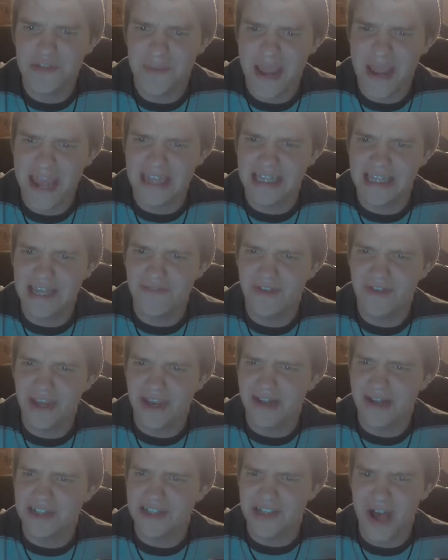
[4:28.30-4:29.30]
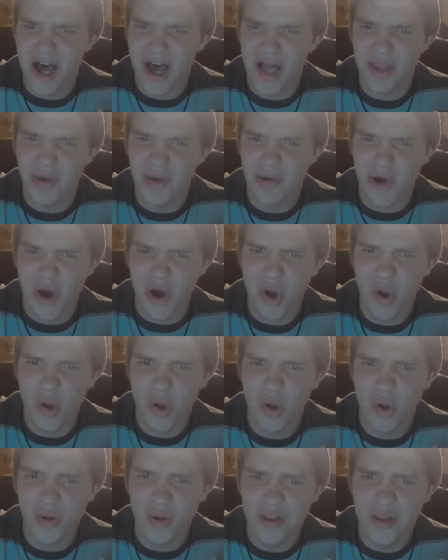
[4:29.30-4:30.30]
man living in his hollowed
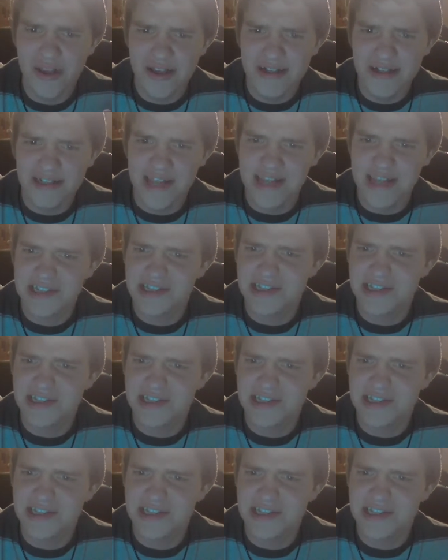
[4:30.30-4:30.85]
hole takes